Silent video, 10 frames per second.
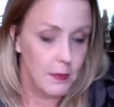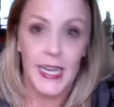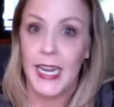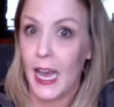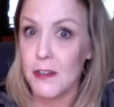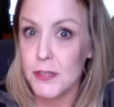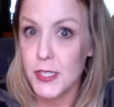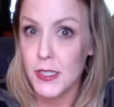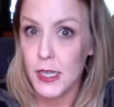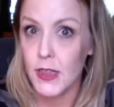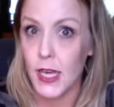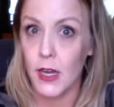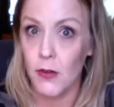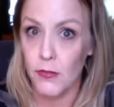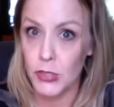PDFs, like
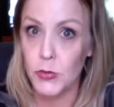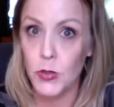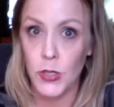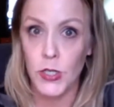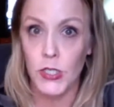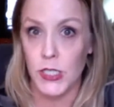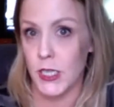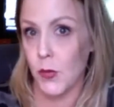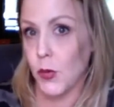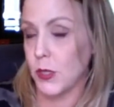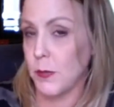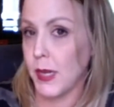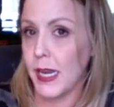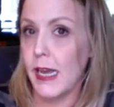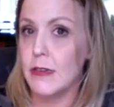they are visual learners and they want the
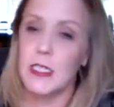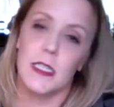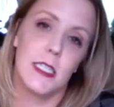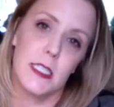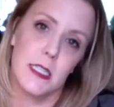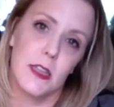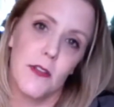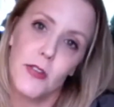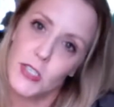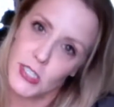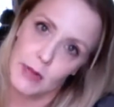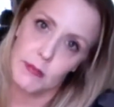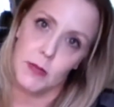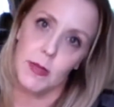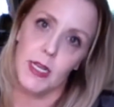PDFs, and this isn't the first
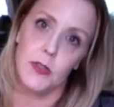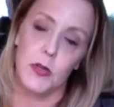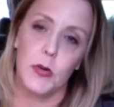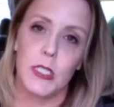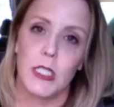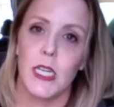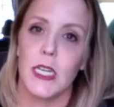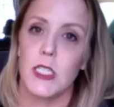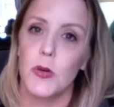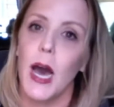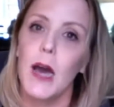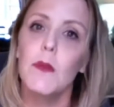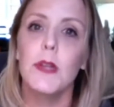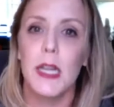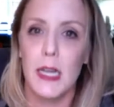time somebody has requested that. So
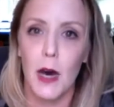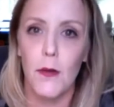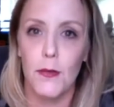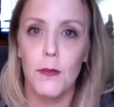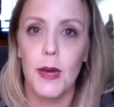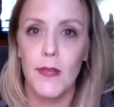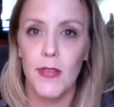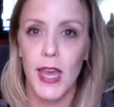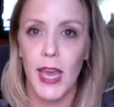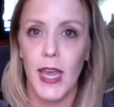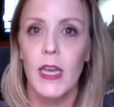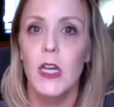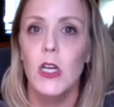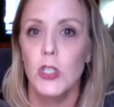I will need help from my VA